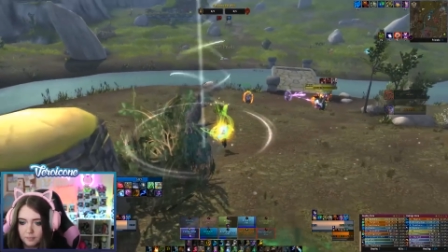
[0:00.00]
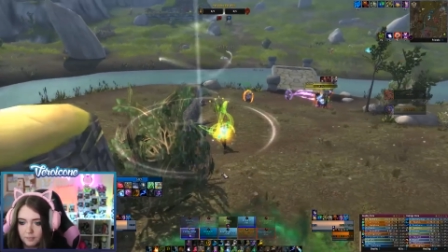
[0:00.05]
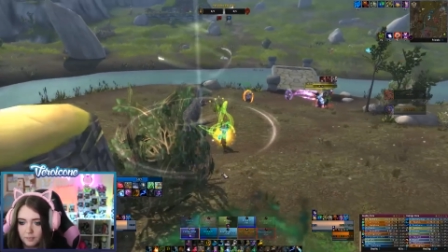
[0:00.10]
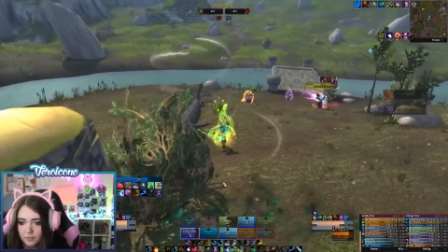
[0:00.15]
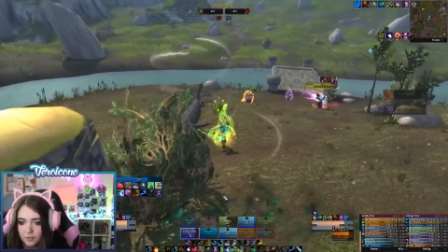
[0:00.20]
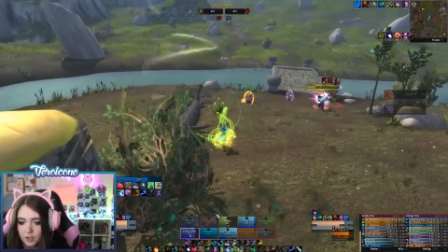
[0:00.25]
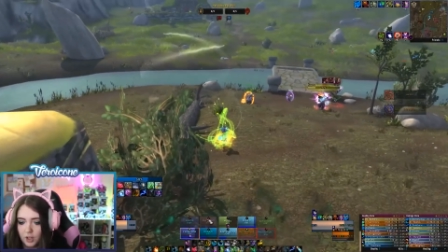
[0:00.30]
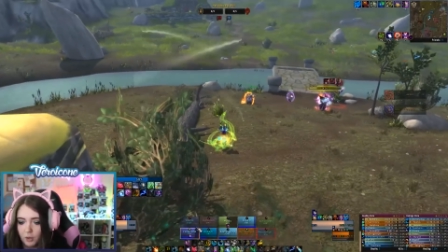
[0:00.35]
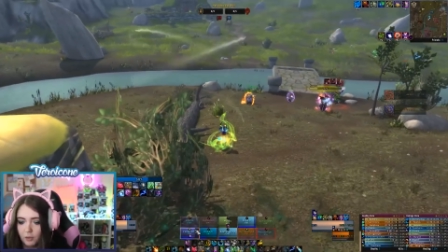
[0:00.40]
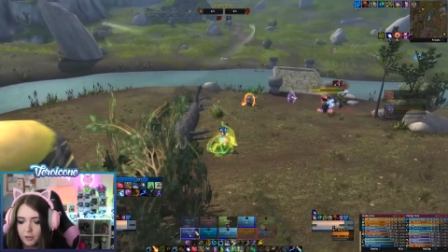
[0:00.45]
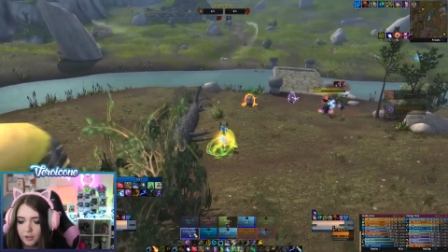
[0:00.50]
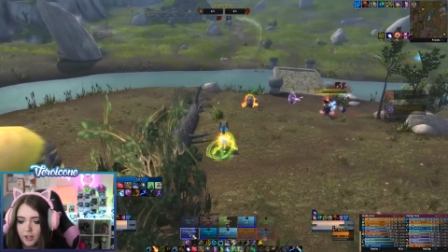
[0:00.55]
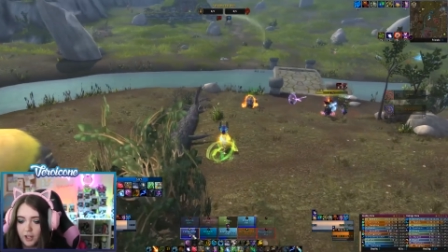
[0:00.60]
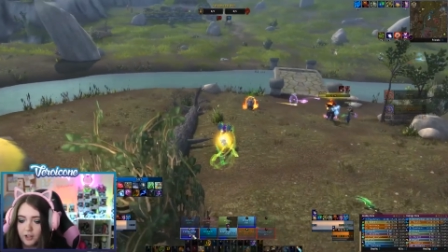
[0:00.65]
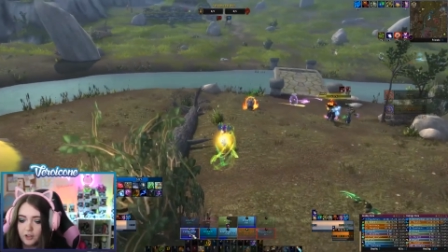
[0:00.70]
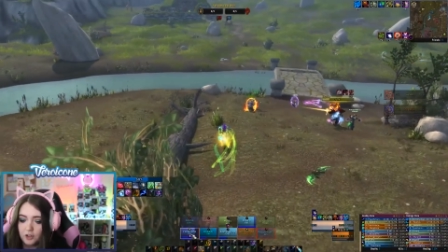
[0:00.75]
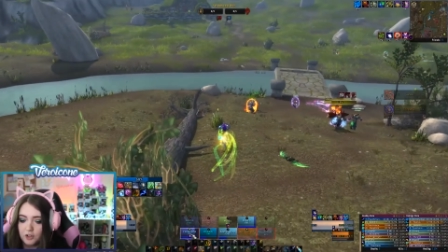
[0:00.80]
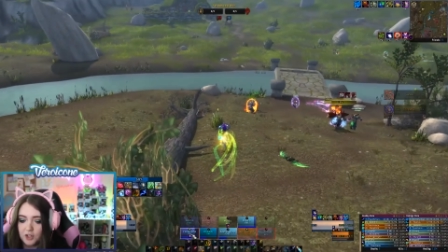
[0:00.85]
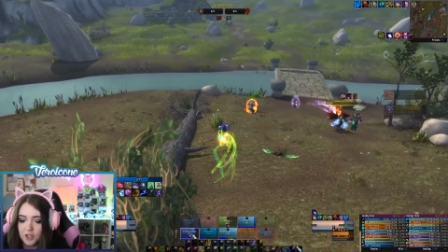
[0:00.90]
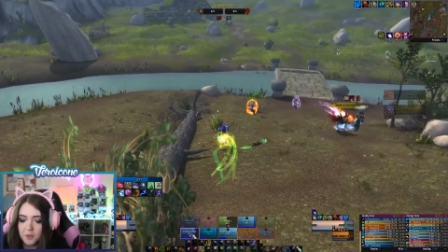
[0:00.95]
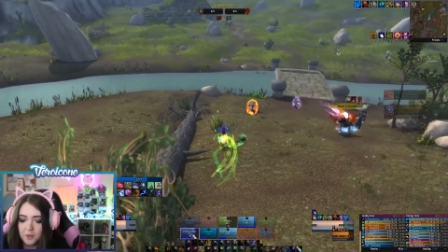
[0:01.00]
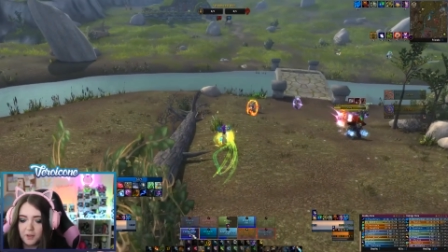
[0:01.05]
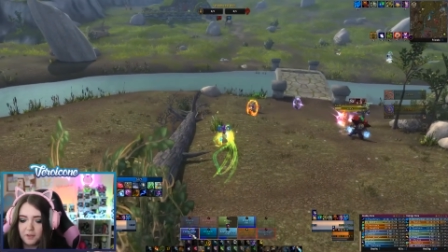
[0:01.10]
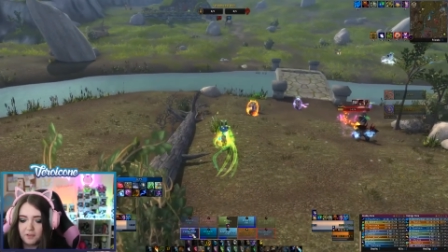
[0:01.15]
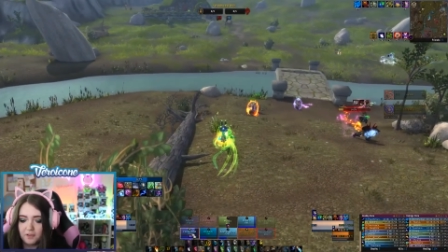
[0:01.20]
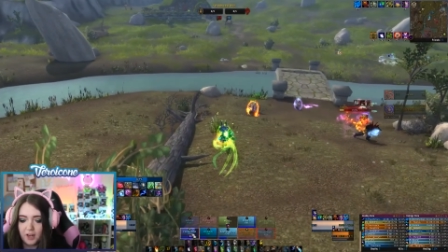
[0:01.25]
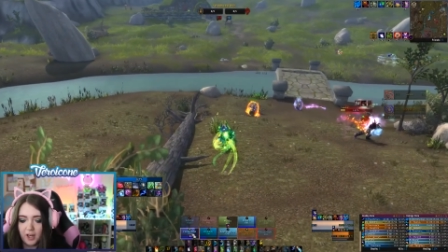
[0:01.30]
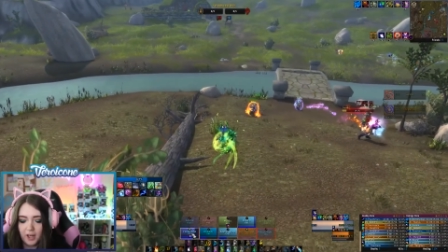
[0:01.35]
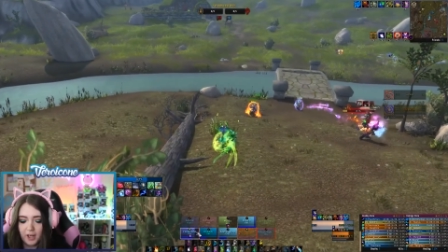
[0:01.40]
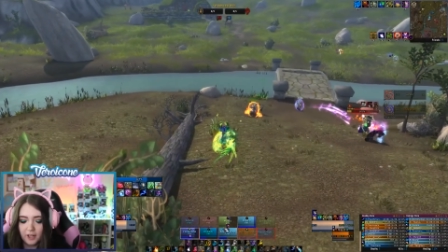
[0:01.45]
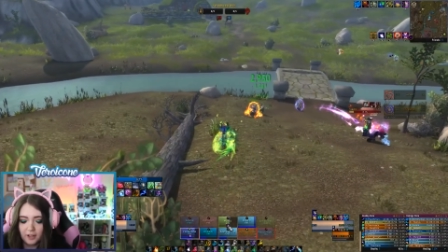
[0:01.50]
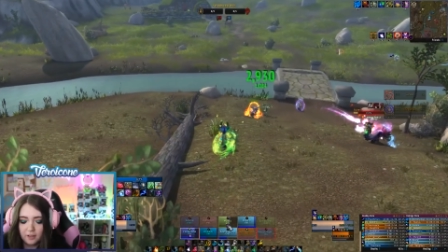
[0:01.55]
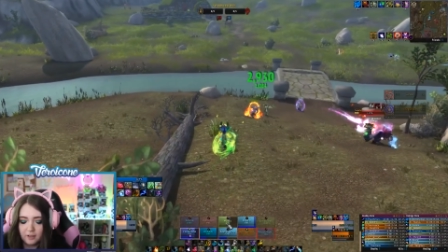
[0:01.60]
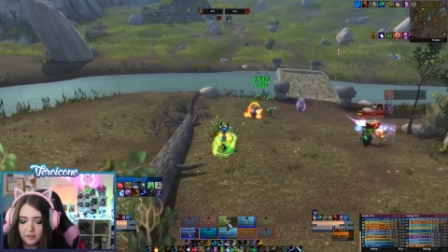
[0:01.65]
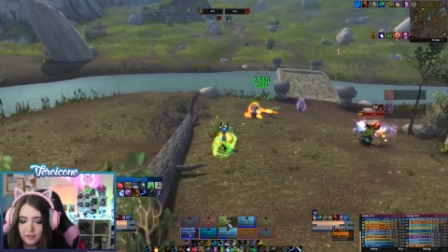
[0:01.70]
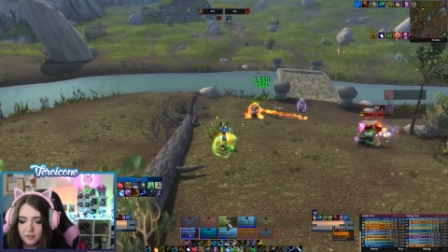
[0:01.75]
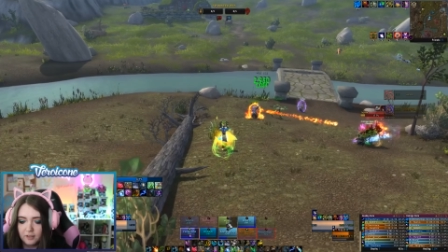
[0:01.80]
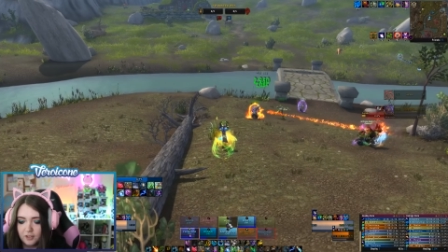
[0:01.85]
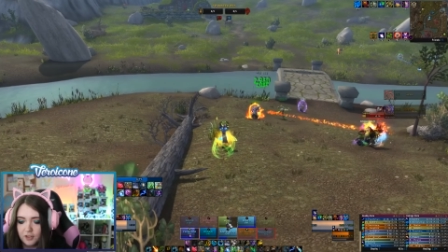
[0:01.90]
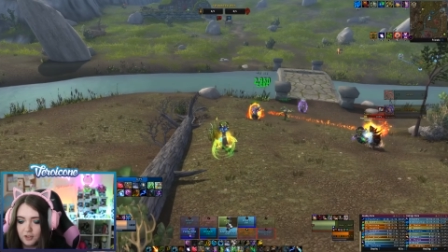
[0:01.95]
Oh, they're like, you're doing fine.
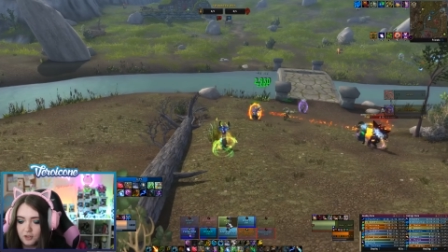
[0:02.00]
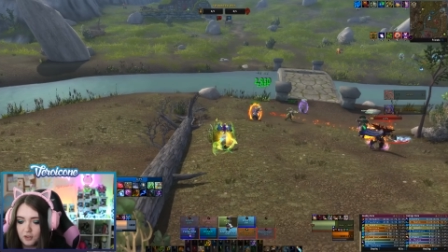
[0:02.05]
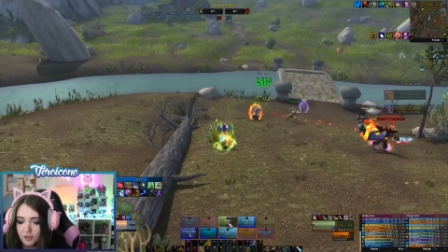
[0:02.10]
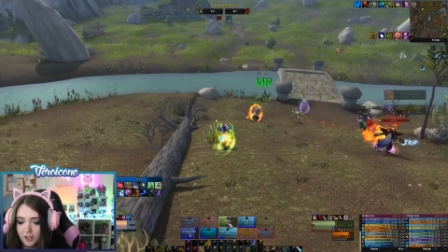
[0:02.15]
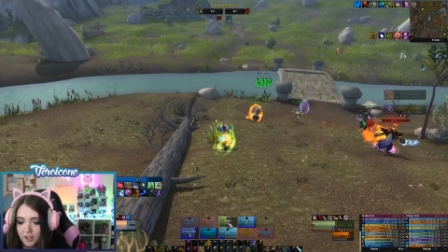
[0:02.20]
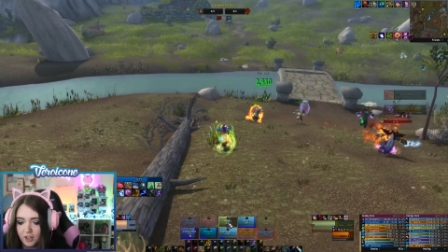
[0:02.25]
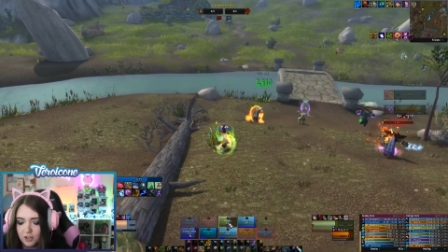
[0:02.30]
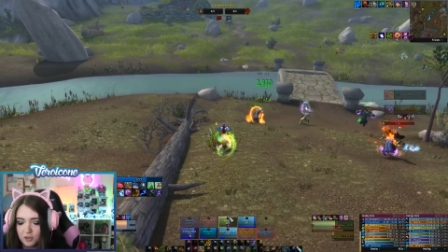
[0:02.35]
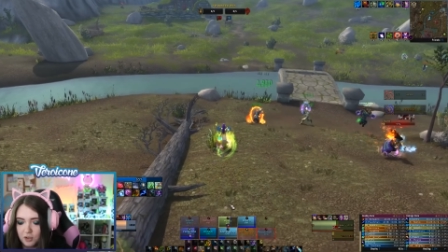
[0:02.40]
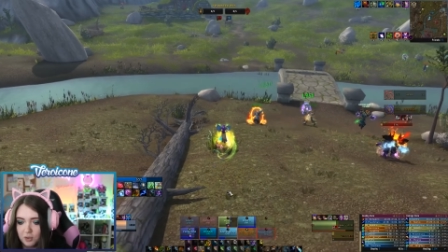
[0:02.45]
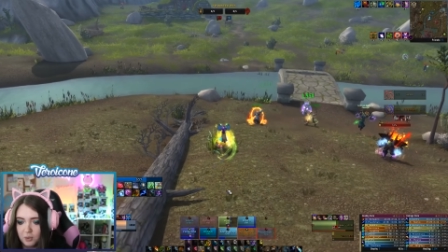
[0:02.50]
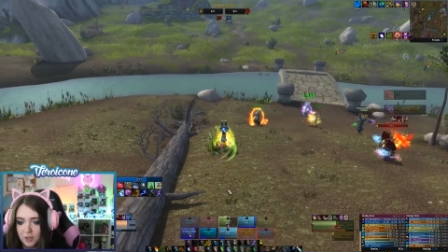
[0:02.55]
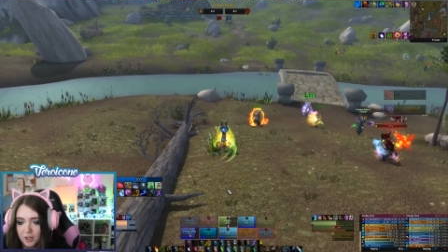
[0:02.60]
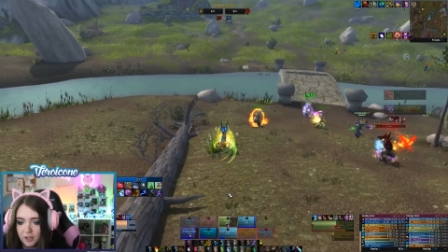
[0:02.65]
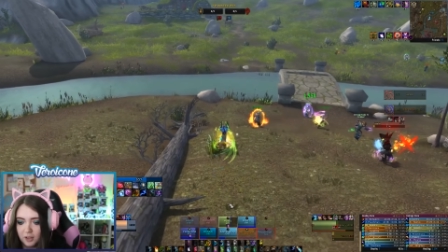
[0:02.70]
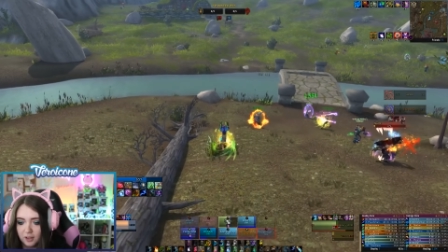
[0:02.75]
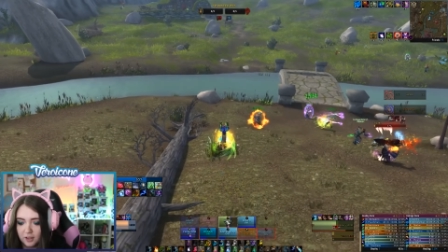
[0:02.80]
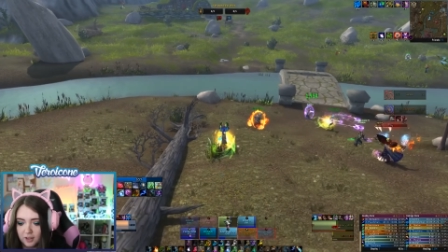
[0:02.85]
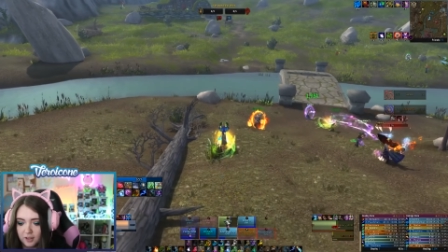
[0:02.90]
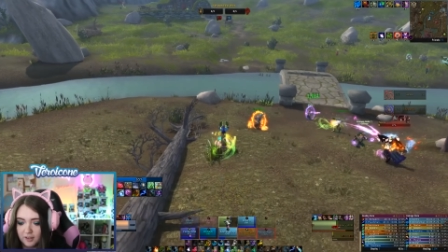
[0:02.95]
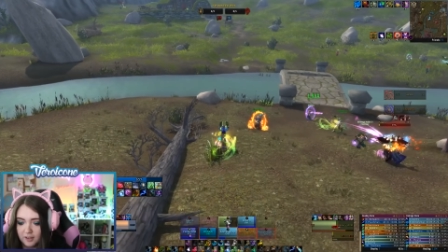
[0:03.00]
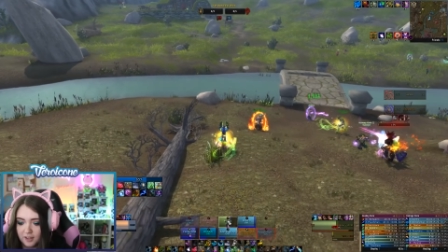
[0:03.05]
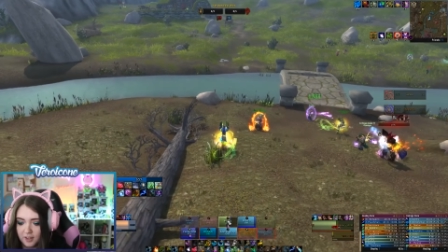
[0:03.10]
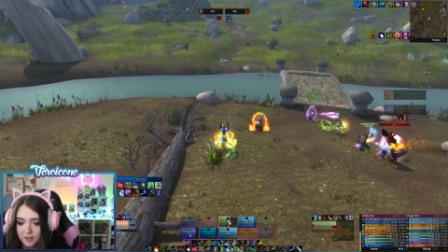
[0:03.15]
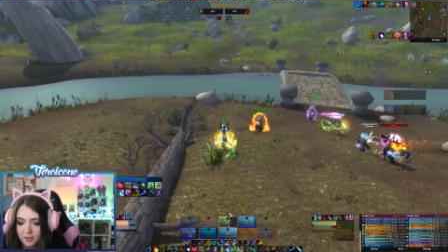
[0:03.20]
There's only like two healers, like...